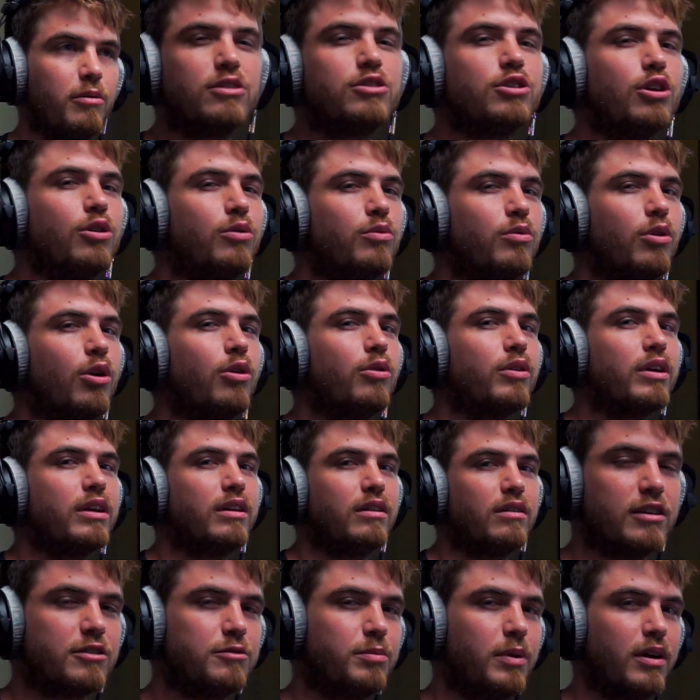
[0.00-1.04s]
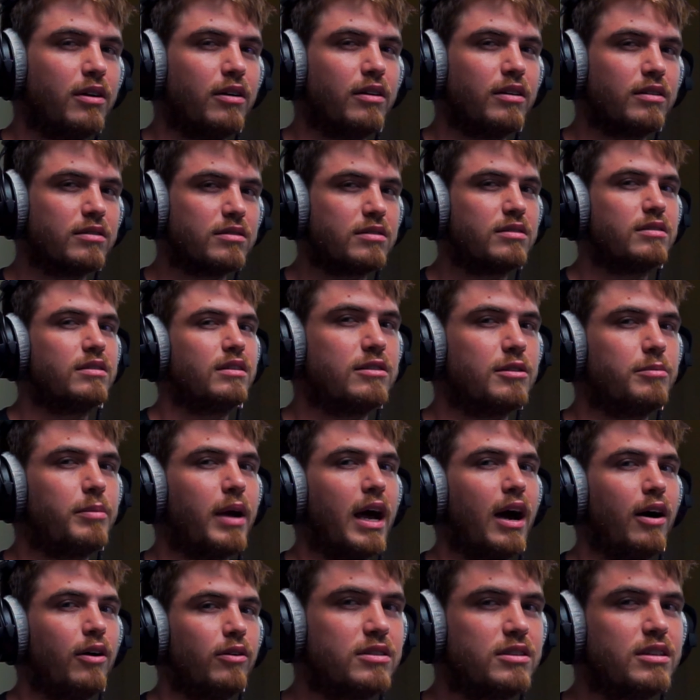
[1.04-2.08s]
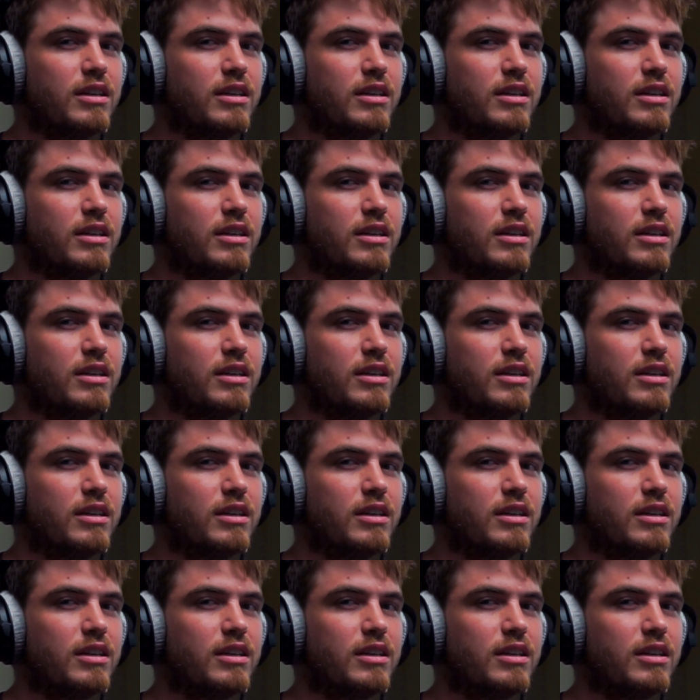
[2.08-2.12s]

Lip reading: The Joe Rogan experience is about